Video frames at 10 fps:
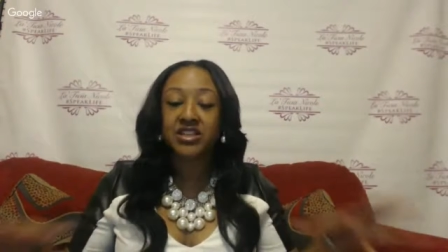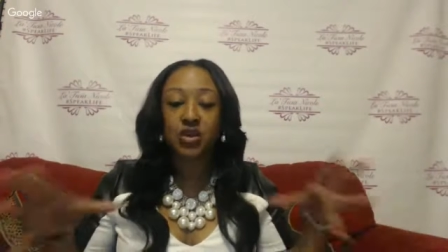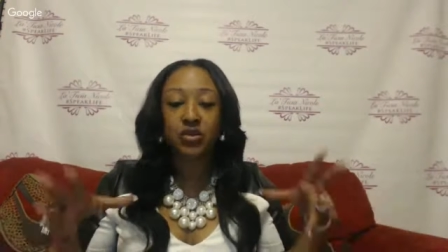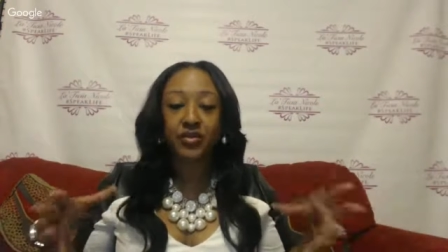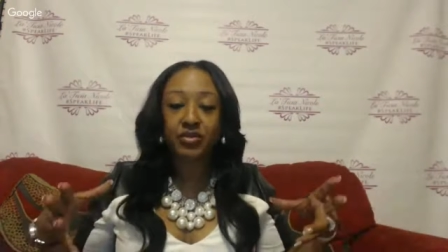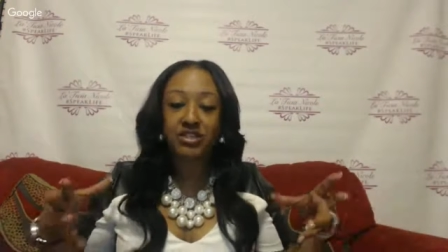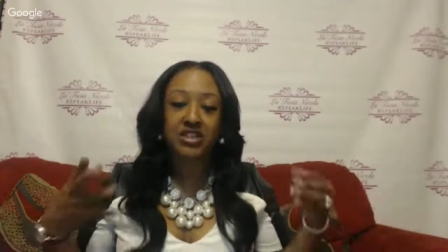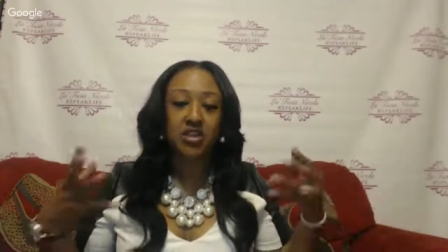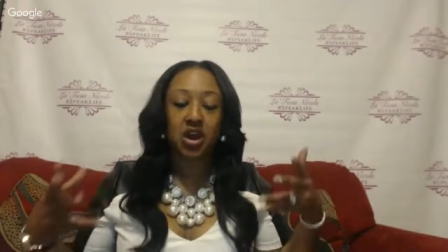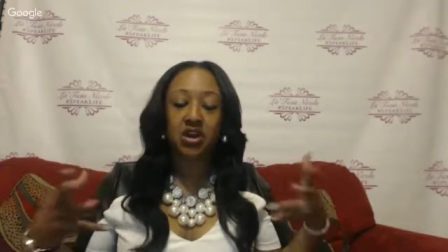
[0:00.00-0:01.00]
So if you
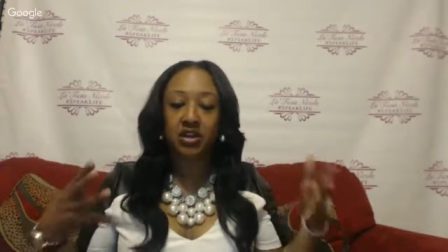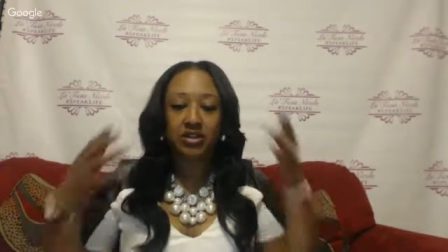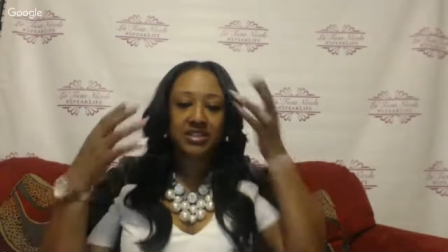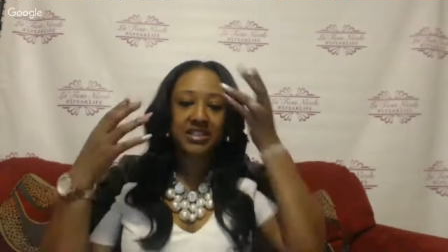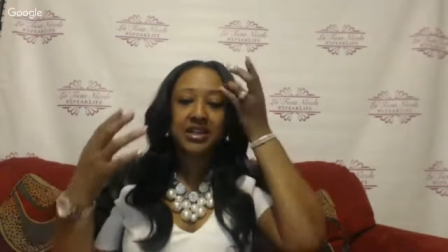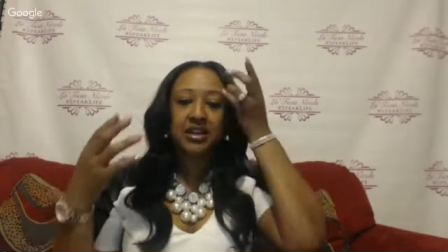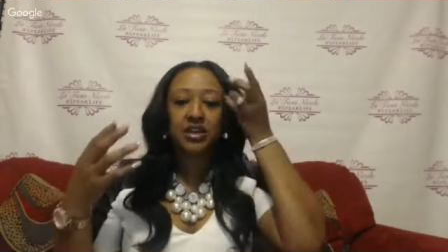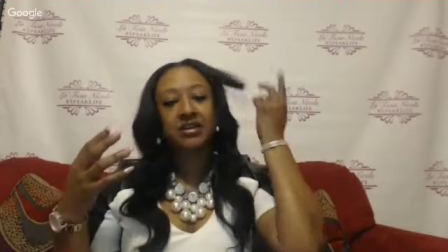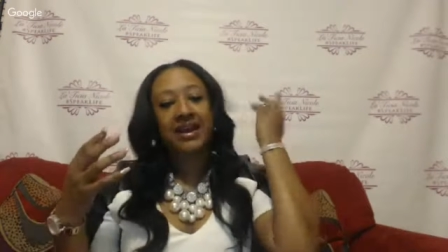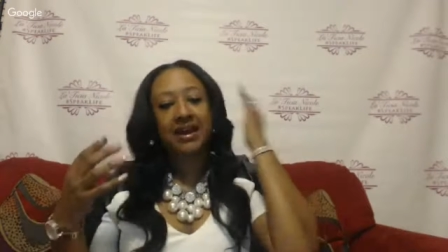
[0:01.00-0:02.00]
just talk just a
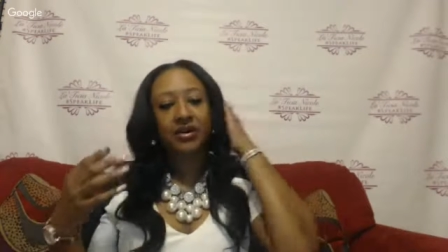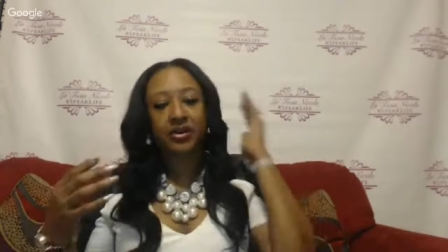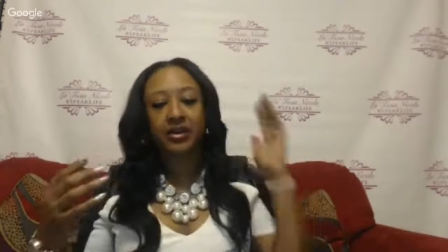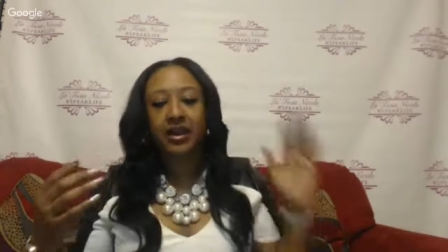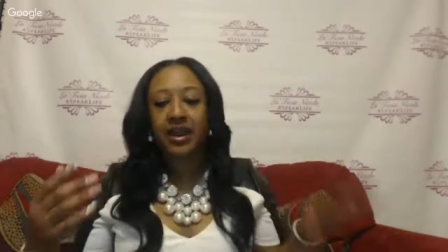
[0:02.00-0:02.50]
little louder,